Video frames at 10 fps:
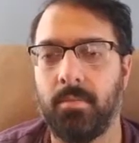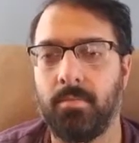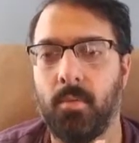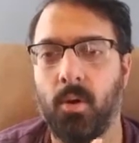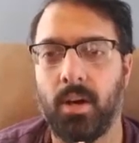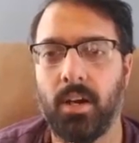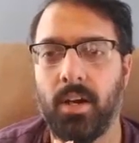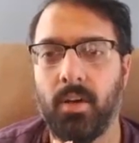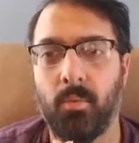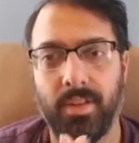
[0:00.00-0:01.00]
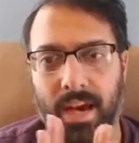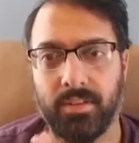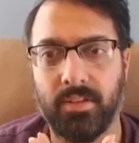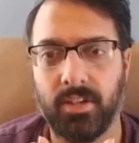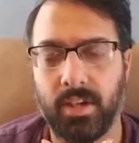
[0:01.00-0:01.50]
more without
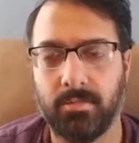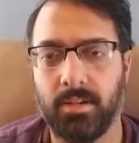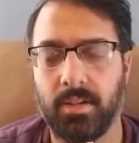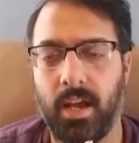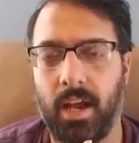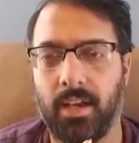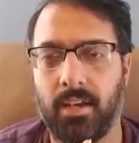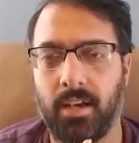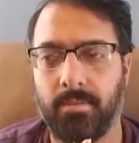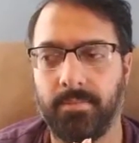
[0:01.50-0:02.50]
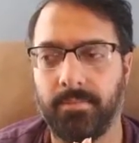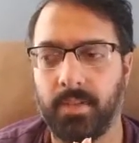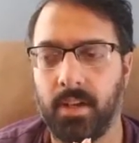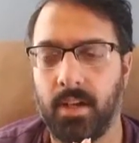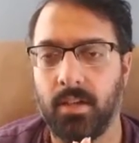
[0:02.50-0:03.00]
the judgment. And
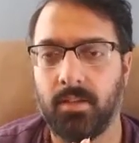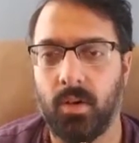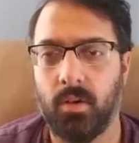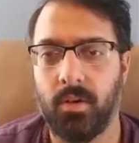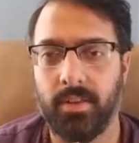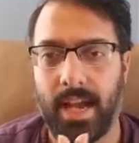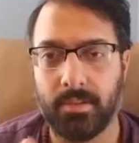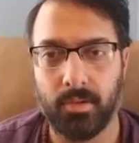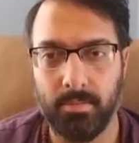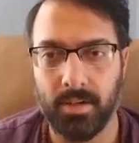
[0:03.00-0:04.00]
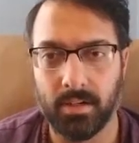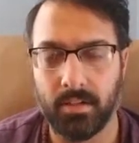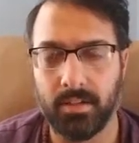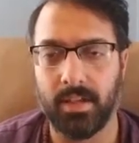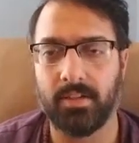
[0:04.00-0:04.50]
so that's what a miracle
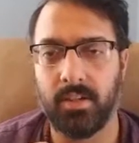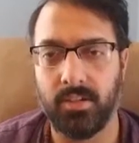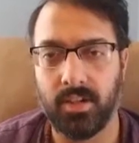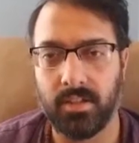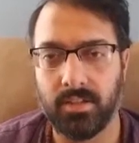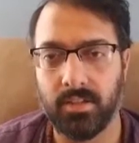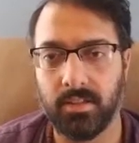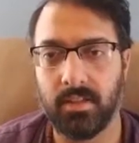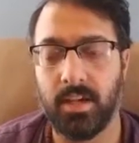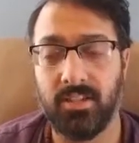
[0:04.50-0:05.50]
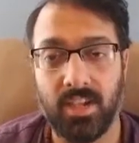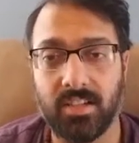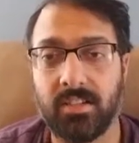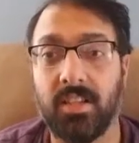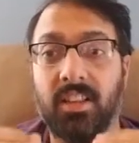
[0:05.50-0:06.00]
does. It
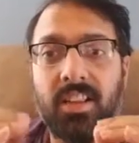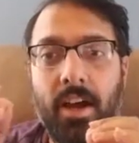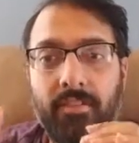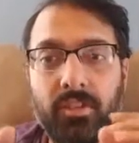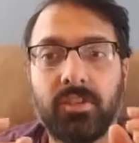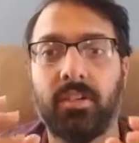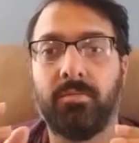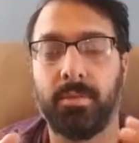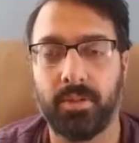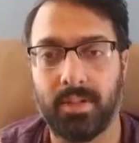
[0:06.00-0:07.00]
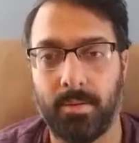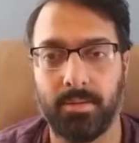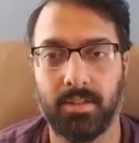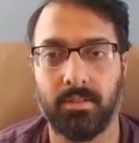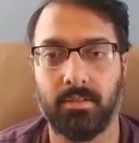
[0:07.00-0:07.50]
adjusts the levels of
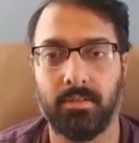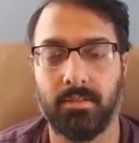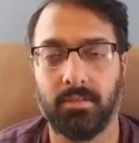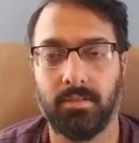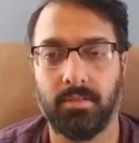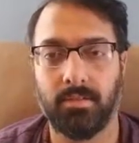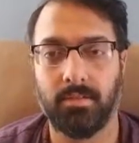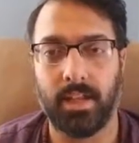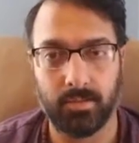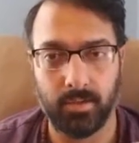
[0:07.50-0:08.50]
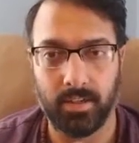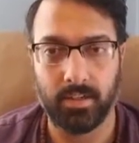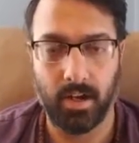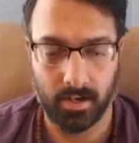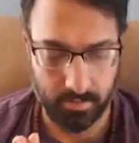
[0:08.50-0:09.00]
perception. That's what they're
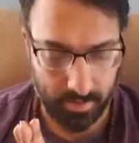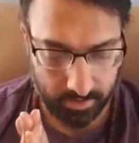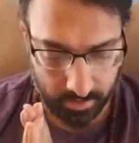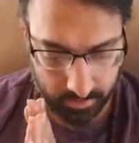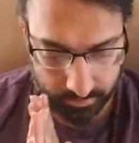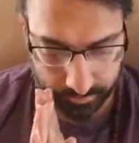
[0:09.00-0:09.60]
talking about there.